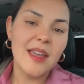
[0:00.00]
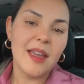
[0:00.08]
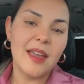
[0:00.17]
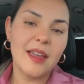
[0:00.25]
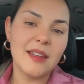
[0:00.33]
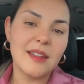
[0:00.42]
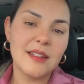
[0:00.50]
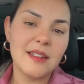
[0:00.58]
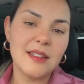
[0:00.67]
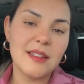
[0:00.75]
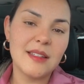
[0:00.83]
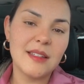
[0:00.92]

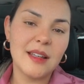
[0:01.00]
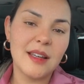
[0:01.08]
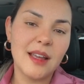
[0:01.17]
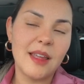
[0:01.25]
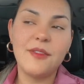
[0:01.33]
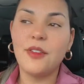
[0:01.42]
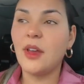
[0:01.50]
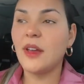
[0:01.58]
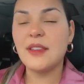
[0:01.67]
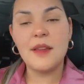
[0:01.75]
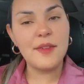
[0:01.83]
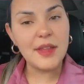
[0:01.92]
And if you
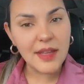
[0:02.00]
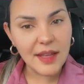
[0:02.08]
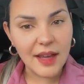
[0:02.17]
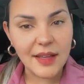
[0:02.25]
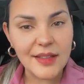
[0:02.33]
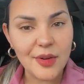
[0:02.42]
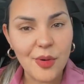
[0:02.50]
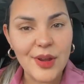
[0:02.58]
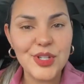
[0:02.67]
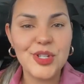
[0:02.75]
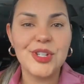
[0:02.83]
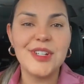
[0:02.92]
guys have any other
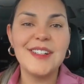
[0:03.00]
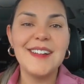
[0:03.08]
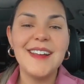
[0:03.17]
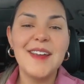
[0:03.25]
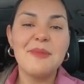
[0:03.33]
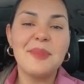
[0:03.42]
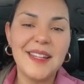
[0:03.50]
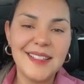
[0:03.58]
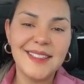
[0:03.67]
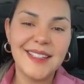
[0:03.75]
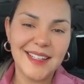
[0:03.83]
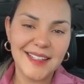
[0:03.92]
question,
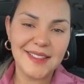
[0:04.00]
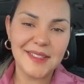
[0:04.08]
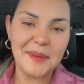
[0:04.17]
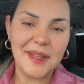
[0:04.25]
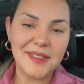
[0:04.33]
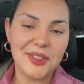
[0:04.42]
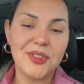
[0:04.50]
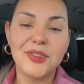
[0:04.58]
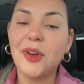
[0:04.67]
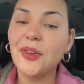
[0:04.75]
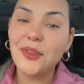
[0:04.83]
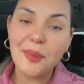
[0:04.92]
please send us a message.
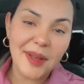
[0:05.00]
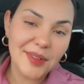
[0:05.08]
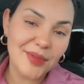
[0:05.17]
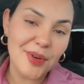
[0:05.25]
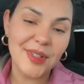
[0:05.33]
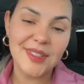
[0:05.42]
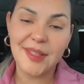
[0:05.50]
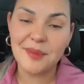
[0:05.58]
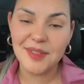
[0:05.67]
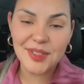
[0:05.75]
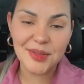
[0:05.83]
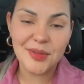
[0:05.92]
Sorry for my voice. I'm
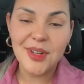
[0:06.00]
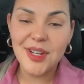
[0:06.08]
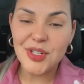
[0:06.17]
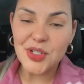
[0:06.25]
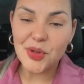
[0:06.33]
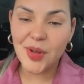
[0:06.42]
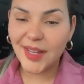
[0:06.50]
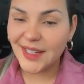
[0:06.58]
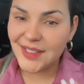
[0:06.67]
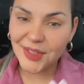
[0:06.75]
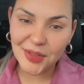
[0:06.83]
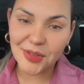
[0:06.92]
still
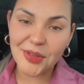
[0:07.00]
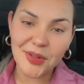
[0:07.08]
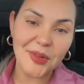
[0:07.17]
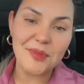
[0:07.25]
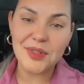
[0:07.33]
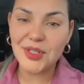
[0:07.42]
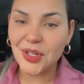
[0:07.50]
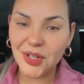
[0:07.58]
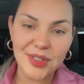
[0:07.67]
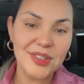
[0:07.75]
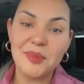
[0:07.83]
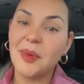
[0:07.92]
trying to, you know,
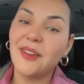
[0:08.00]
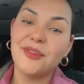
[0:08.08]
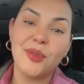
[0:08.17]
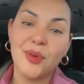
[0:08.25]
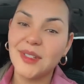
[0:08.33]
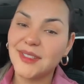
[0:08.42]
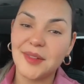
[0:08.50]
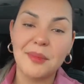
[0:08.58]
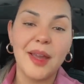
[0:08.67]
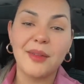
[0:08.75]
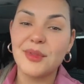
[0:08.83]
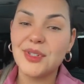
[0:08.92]
return to my voice and
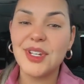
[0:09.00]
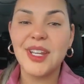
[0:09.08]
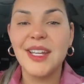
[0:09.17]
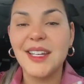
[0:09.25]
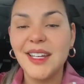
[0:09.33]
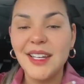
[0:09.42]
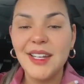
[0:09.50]
my routine,